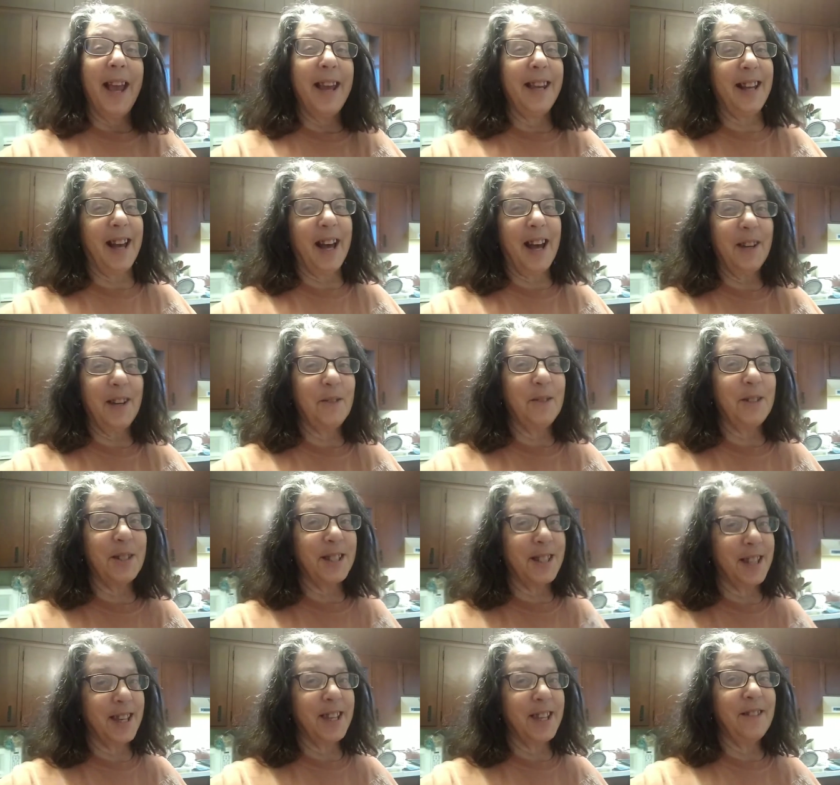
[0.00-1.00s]
and I will
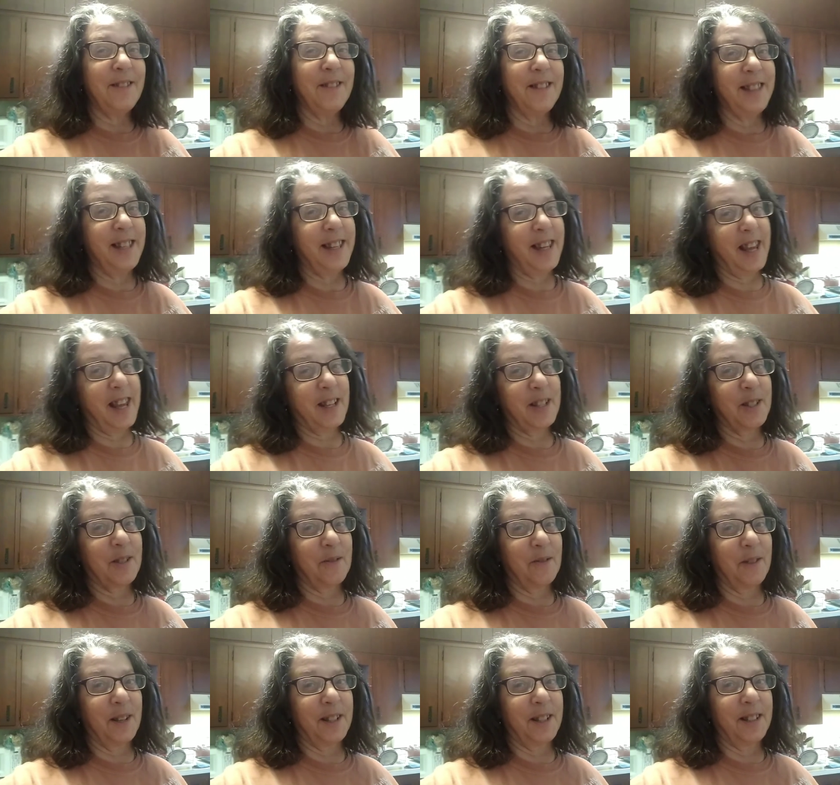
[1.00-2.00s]
see you in the
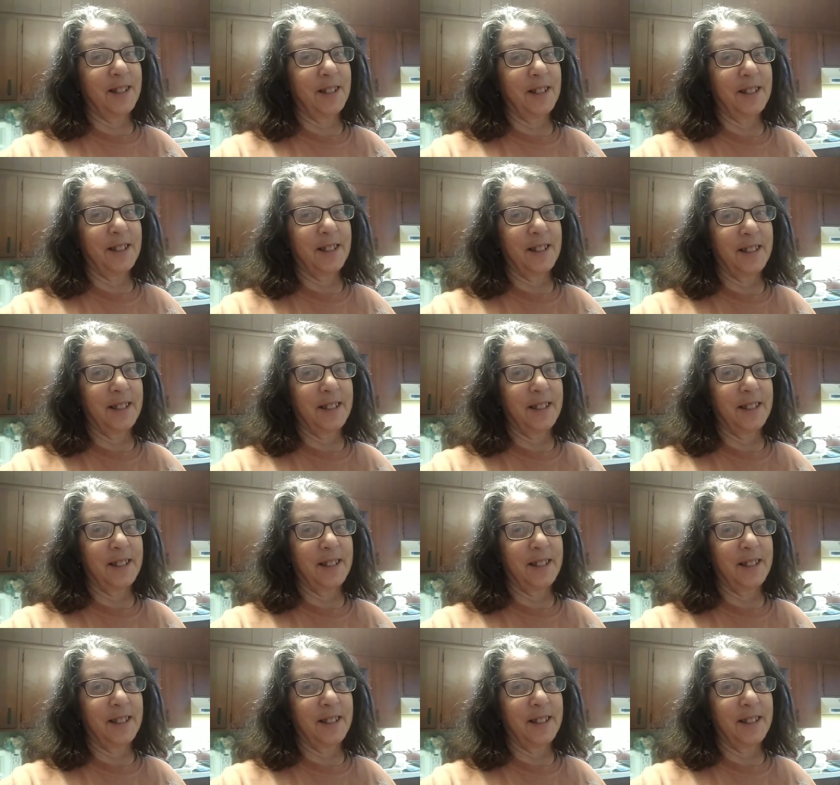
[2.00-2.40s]
next one.